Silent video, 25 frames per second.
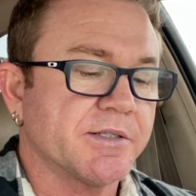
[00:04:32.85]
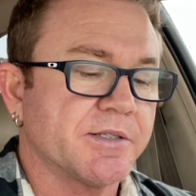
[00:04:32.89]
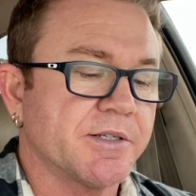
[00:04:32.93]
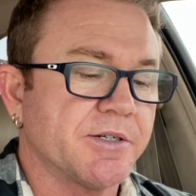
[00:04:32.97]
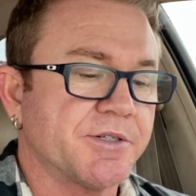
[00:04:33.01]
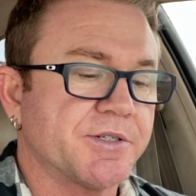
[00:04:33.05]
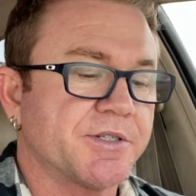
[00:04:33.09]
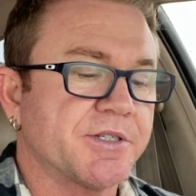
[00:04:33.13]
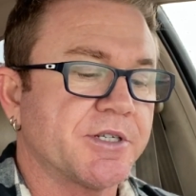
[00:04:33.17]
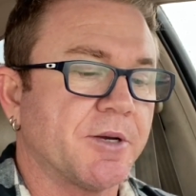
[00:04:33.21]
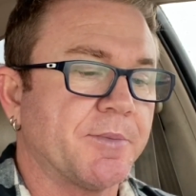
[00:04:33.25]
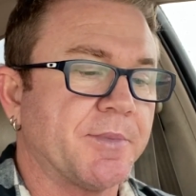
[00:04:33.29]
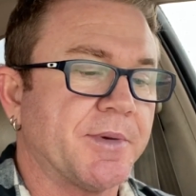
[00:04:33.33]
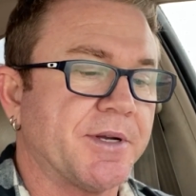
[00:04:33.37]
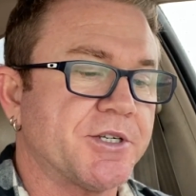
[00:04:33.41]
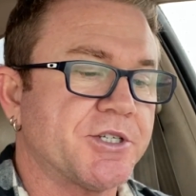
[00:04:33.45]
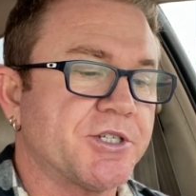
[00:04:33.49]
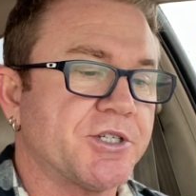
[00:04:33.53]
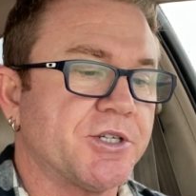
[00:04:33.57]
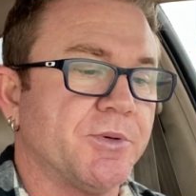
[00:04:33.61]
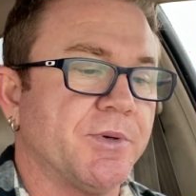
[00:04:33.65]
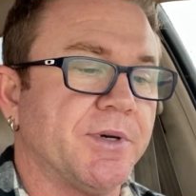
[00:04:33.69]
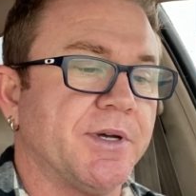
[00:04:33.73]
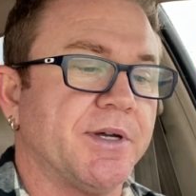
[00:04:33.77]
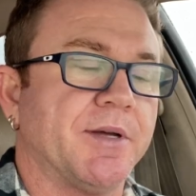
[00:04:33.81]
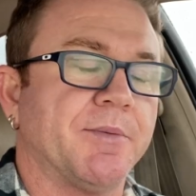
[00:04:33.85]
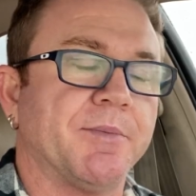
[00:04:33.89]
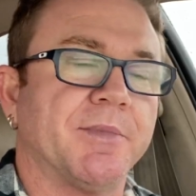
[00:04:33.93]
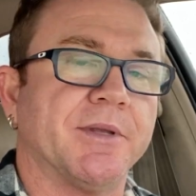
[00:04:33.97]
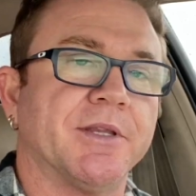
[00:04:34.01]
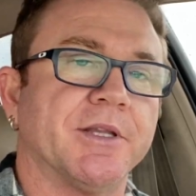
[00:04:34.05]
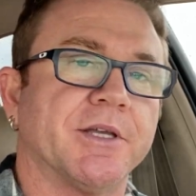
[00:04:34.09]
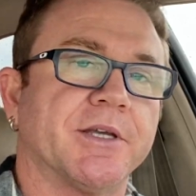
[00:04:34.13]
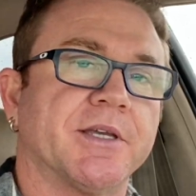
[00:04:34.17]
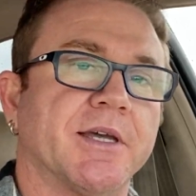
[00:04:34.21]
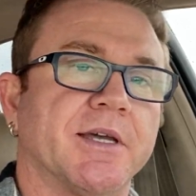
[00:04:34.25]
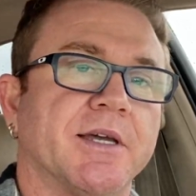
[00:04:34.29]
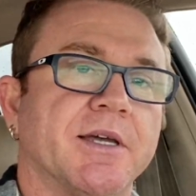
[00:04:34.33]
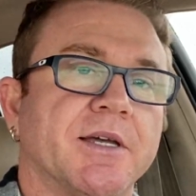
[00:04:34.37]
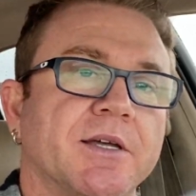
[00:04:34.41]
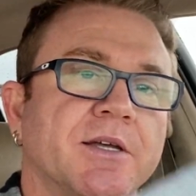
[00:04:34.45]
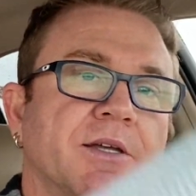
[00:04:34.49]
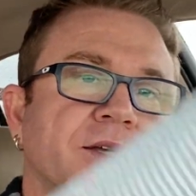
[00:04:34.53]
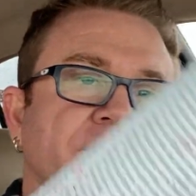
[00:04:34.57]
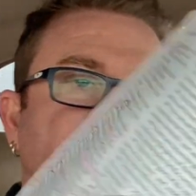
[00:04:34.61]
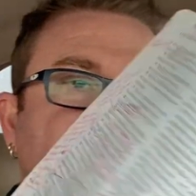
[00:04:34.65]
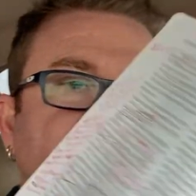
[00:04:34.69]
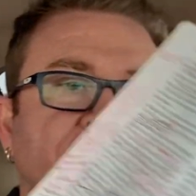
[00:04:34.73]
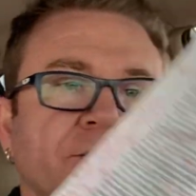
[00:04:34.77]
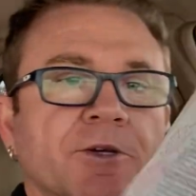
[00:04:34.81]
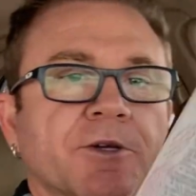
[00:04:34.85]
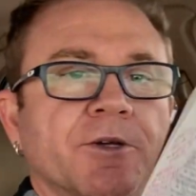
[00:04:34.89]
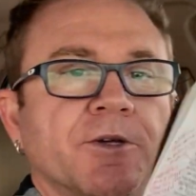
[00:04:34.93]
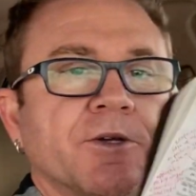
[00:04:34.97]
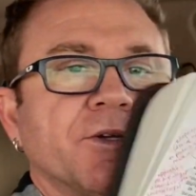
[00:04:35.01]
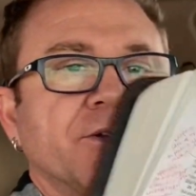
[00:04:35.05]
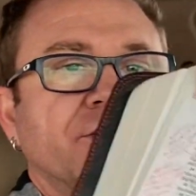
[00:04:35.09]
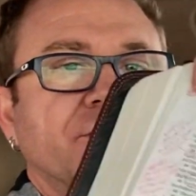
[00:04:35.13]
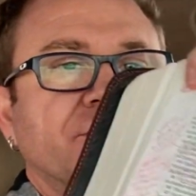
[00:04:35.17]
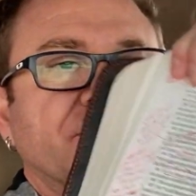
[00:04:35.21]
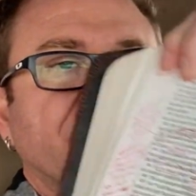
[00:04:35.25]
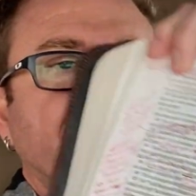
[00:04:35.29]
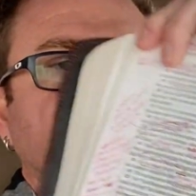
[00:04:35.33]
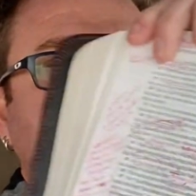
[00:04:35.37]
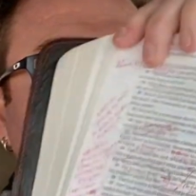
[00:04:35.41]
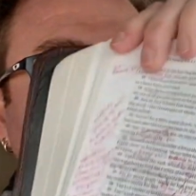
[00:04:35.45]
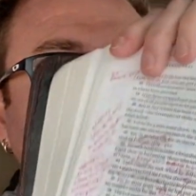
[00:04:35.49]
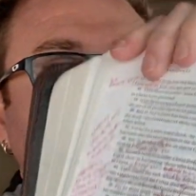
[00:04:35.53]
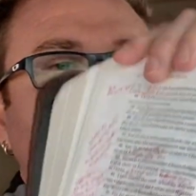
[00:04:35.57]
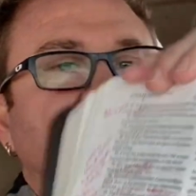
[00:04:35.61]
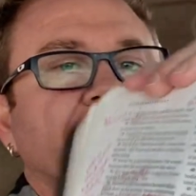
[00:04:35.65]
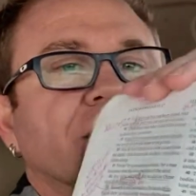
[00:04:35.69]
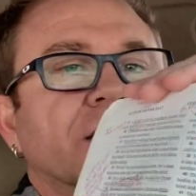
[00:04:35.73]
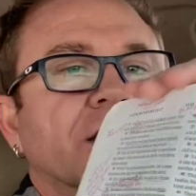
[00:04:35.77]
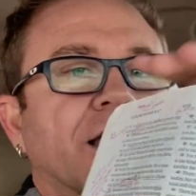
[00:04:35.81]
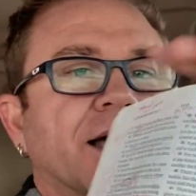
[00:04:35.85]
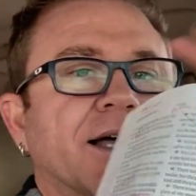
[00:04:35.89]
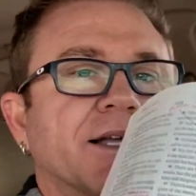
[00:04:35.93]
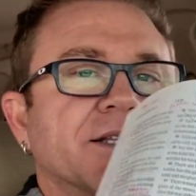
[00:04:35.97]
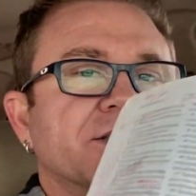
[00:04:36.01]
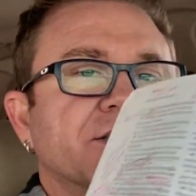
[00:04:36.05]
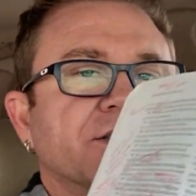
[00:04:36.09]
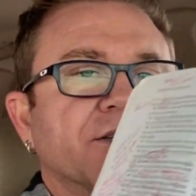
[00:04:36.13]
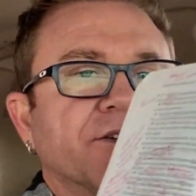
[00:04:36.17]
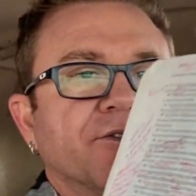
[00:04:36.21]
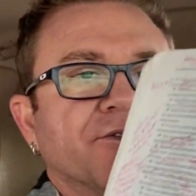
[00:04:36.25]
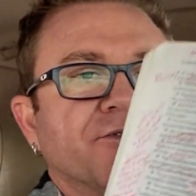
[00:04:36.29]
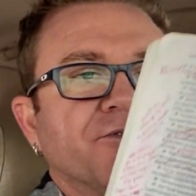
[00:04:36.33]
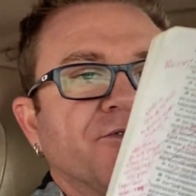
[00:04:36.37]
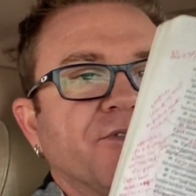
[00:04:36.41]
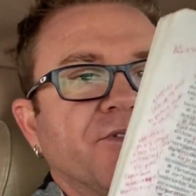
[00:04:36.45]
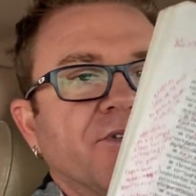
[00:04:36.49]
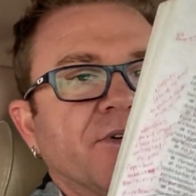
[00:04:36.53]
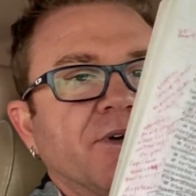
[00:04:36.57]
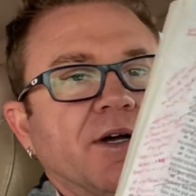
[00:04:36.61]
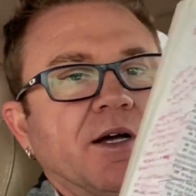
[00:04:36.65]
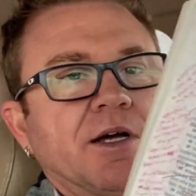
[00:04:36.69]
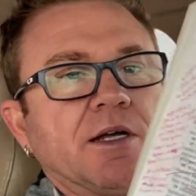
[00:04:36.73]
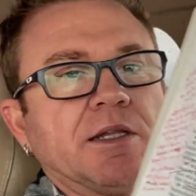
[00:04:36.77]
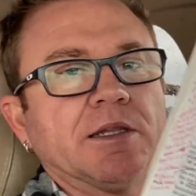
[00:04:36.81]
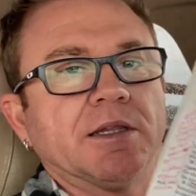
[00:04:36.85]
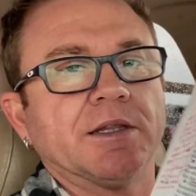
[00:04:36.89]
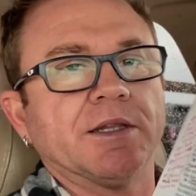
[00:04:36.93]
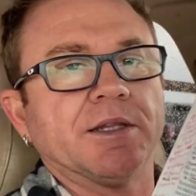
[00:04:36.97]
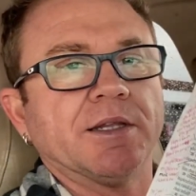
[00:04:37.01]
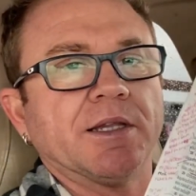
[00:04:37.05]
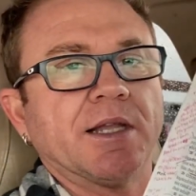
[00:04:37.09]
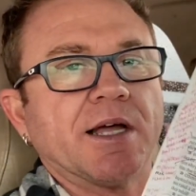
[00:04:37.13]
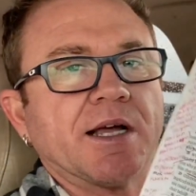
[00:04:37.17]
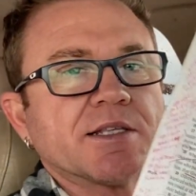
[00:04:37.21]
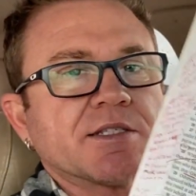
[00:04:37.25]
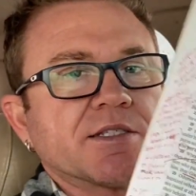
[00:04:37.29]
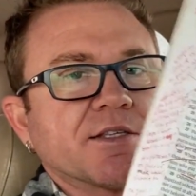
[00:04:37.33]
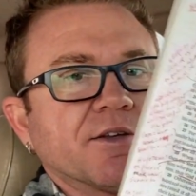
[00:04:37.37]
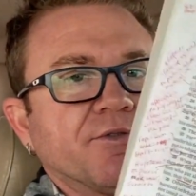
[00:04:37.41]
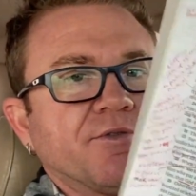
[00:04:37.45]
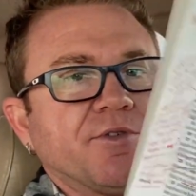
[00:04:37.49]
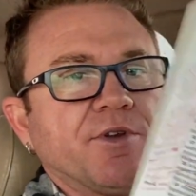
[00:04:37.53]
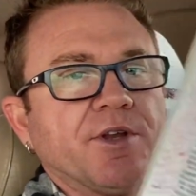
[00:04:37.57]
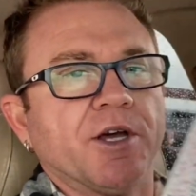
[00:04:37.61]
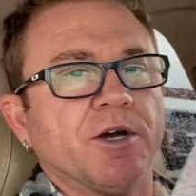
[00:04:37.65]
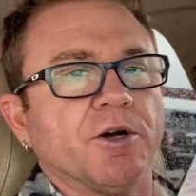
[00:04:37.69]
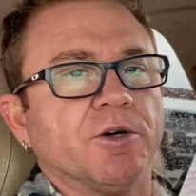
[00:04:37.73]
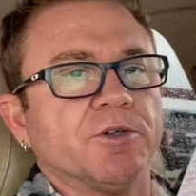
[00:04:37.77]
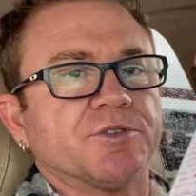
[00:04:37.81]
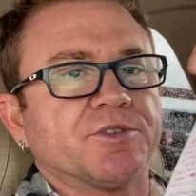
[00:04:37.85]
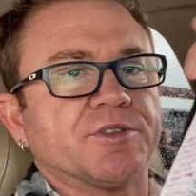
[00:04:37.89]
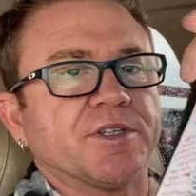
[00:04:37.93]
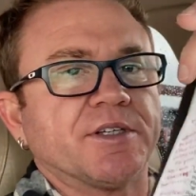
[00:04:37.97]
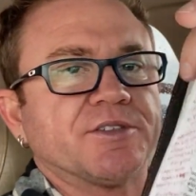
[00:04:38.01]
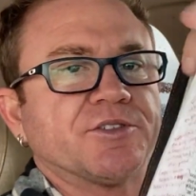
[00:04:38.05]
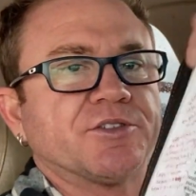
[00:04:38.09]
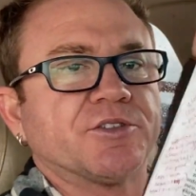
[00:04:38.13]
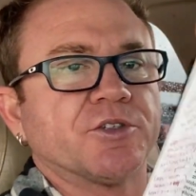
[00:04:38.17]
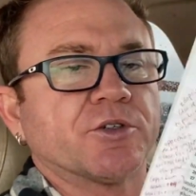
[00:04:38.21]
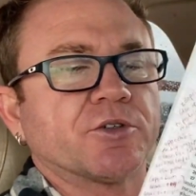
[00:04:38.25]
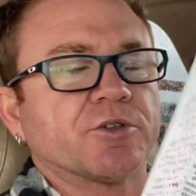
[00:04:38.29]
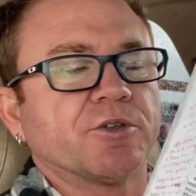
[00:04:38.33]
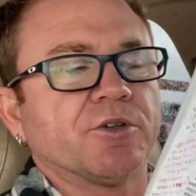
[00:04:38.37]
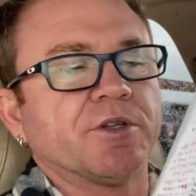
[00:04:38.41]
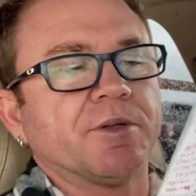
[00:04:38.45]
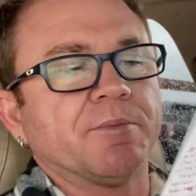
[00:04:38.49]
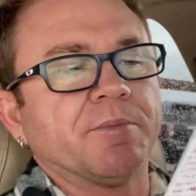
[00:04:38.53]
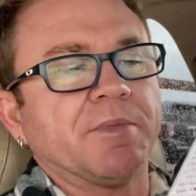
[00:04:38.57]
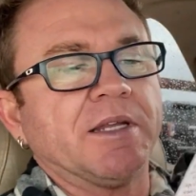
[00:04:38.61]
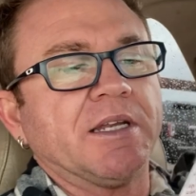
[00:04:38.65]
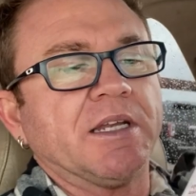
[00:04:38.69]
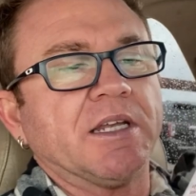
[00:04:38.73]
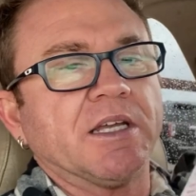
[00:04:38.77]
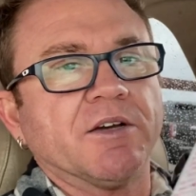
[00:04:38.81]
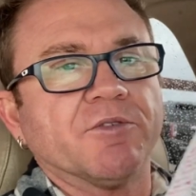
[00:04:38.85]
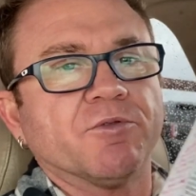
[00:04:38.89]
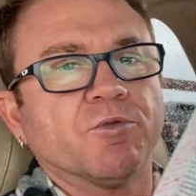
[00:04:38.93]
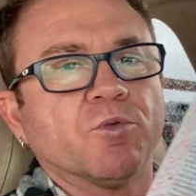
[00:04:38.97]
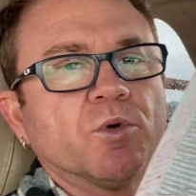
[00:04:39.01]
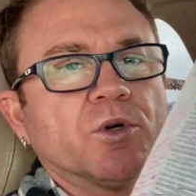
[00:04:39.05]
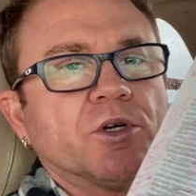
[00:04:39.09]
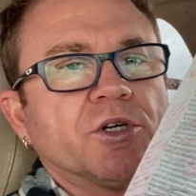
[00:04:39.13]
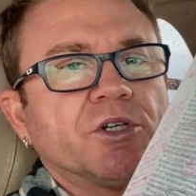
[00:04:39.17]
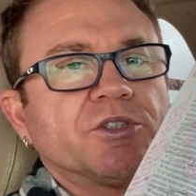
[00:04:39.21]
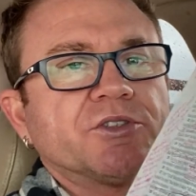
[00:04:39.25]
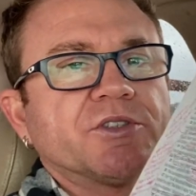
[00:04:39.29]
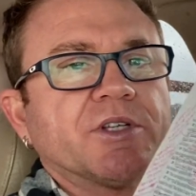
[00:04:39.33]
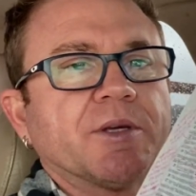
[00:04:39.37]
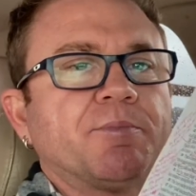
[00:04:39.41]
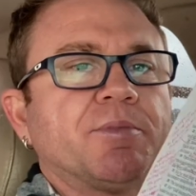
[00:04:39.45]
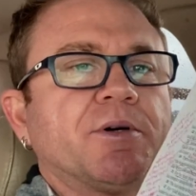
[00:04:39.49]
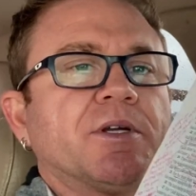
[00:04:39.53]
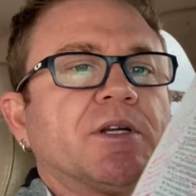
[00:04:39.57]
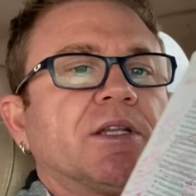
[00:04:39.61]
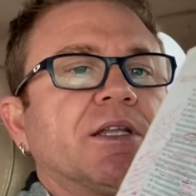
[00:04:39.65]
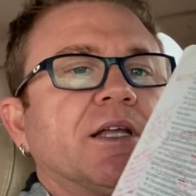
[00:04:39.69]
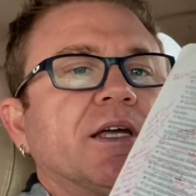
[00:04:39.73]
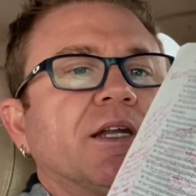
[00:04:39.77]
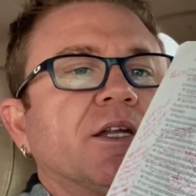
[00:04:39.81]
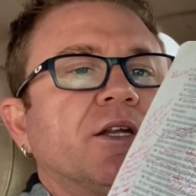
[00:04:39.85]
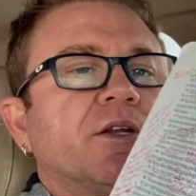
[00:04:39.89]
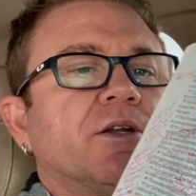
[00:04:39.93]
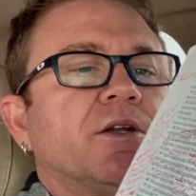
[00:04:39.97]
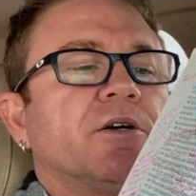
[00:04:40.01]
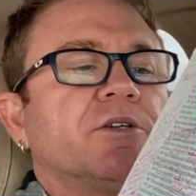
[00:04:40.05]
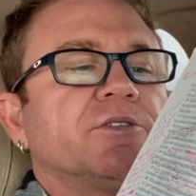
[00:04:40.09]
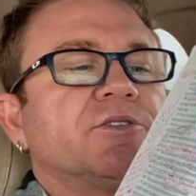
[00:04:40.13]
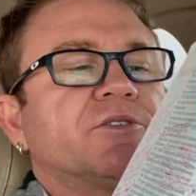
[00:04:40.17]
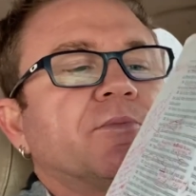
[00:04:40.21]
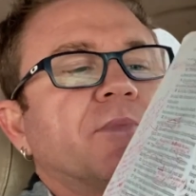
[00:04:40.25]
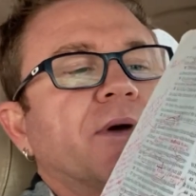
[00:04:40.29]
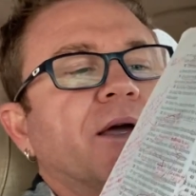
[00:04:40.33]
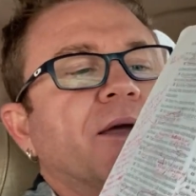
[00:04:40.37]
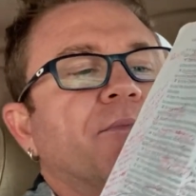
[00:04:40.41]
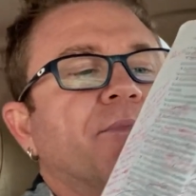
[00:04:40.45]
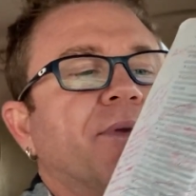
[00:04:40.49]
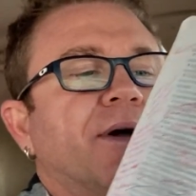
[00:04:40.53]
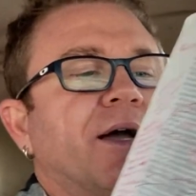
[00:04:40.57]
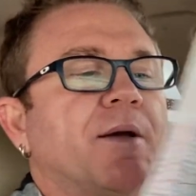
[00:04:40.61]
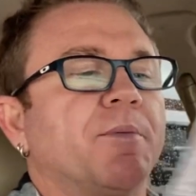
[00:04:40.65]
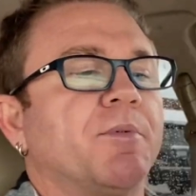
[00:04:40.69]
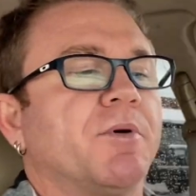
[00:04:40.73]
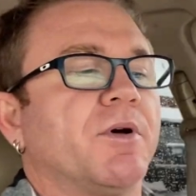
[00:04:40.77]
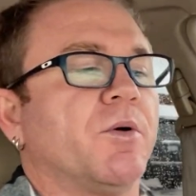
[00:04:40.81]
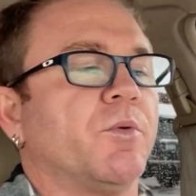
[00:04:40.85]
There's so much to it. I mean, look at, you talk about lots of lots of notes. I circle the meaning of words. I put a lot of notes in my Bible.